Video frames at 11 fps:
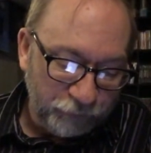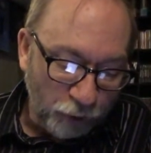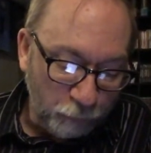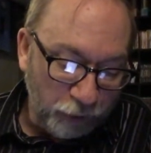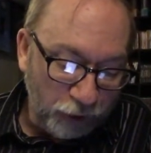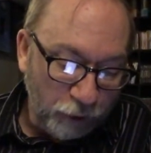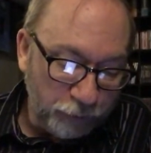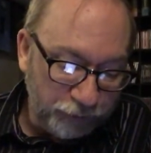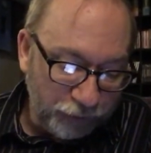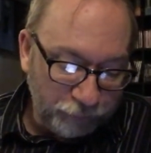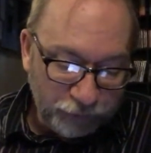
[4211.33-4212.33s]
Open All
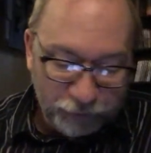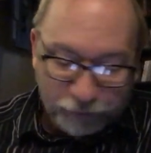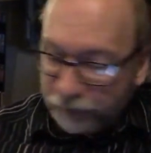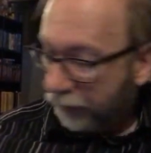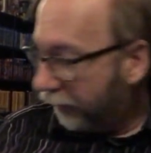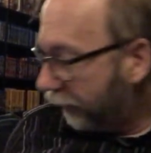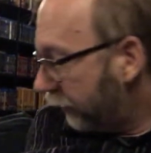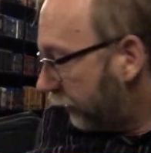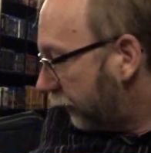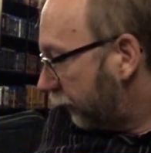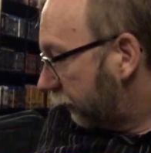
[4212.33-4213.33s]
Hours. David Jason and
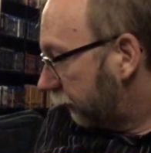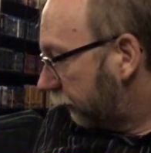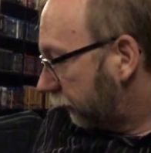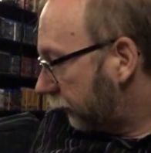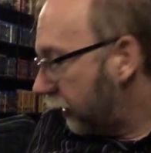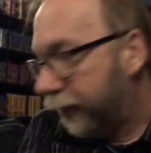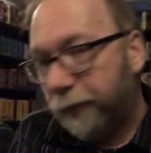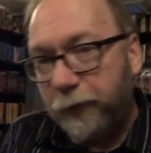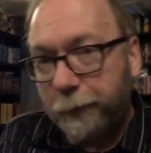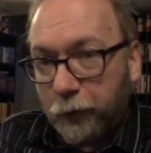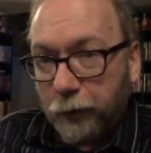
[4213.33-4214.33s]
uh, and
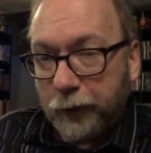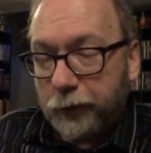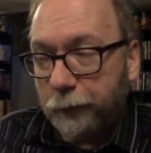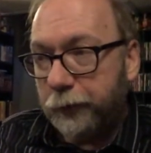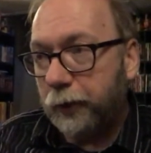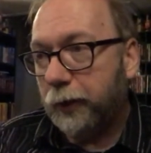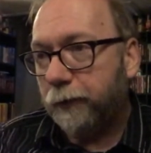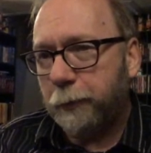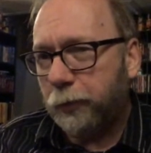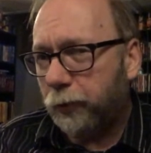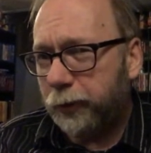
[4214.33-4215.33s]
if I'm correct, it was the guy
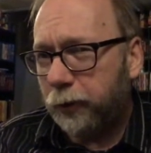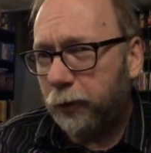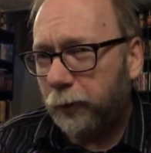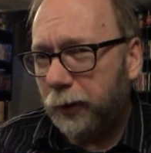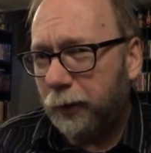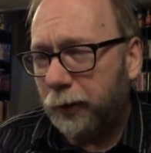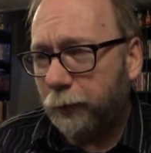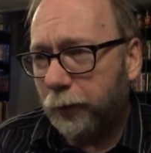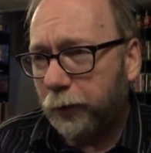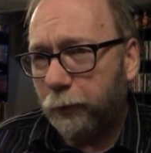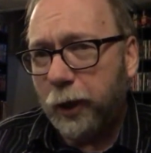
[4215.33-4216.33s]
from Porridge too, 2 right? Like
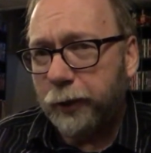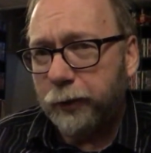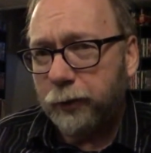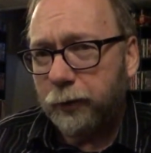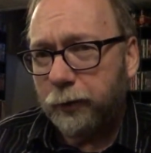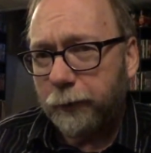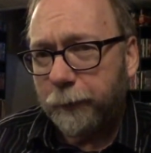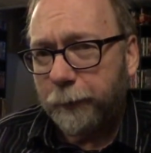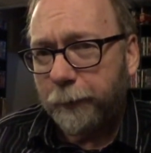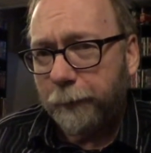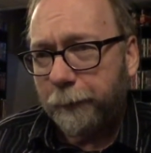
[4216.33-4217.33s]
one of the Ronnies.
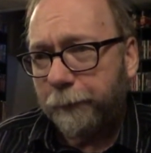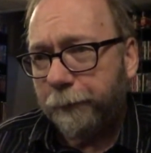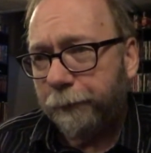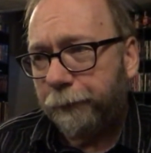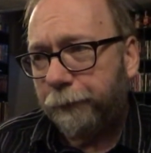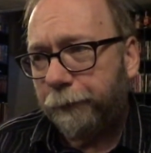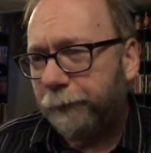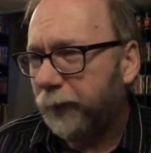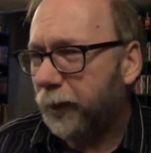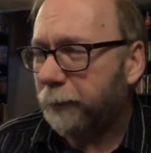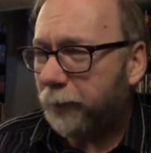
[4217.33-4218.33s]

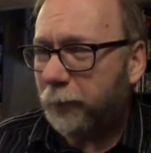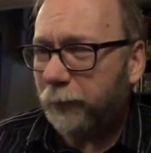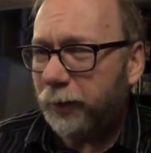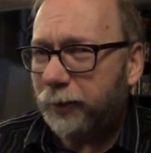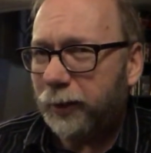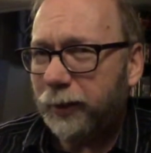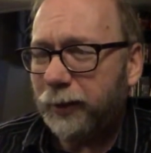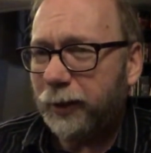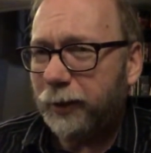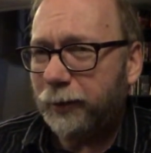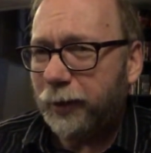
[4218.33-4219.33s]
Am, am I right? Did I,
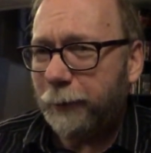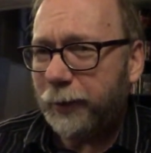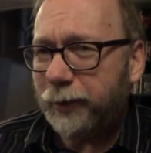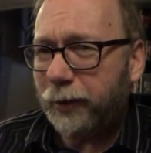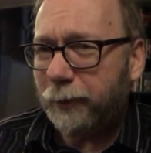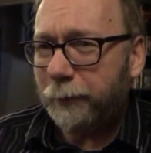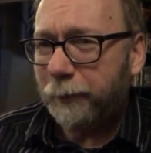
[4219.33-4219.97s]
did I did I mix that up?